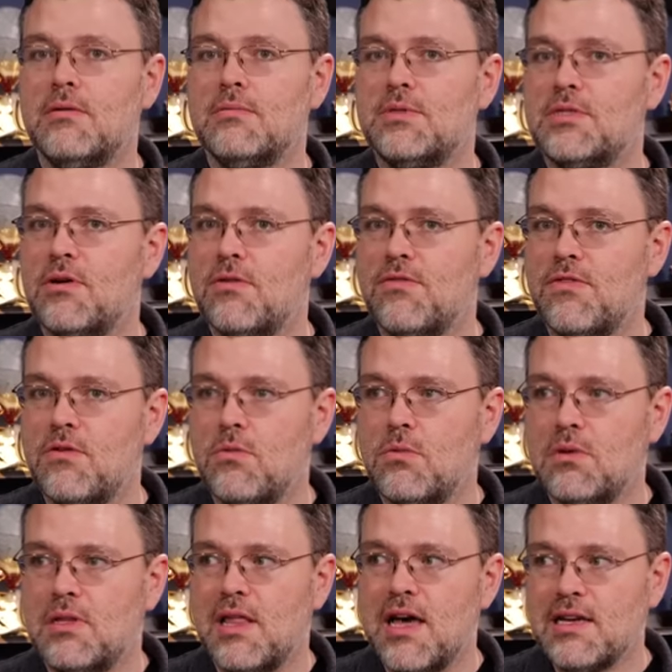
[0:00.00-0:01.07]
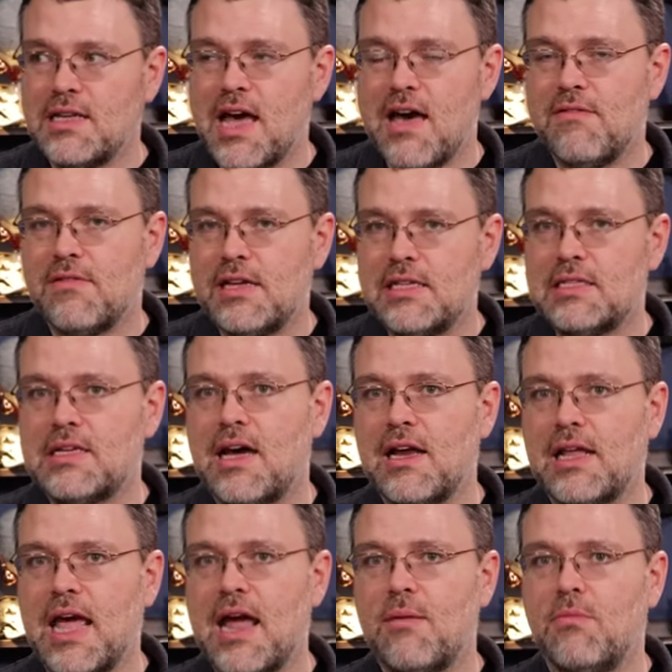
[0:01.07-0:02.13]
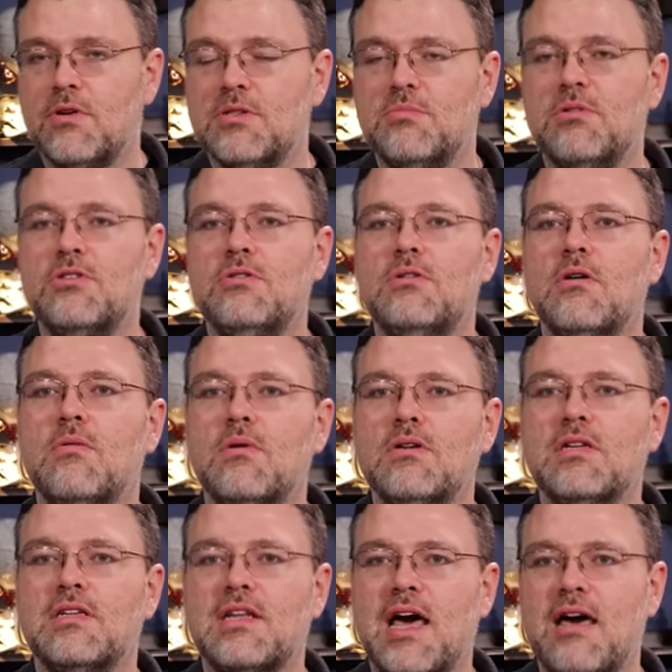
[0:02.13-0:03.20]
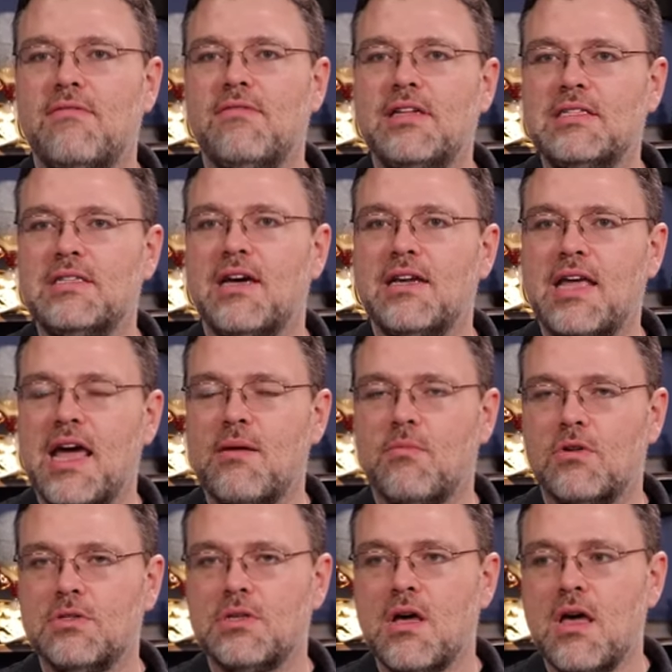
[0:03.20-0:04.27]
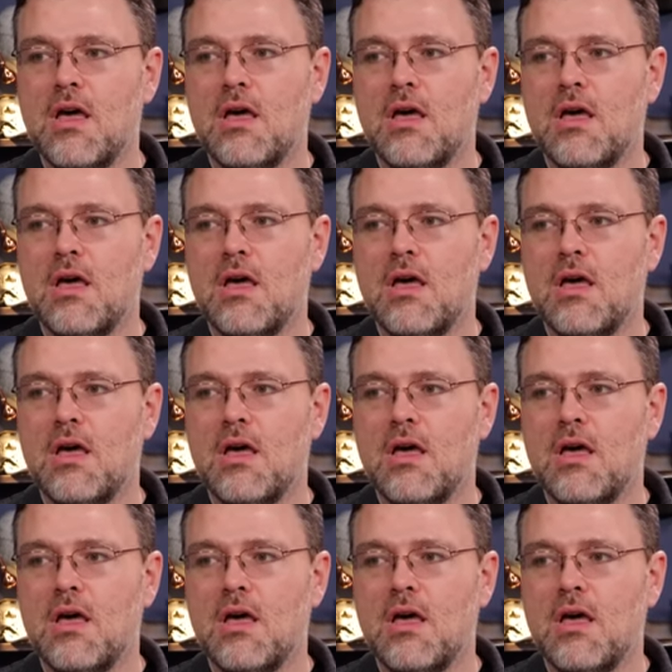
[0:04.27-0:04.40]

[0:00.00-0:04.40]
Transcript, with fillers: So if you would like to have inside cameras, but you don't want it to have inside cameras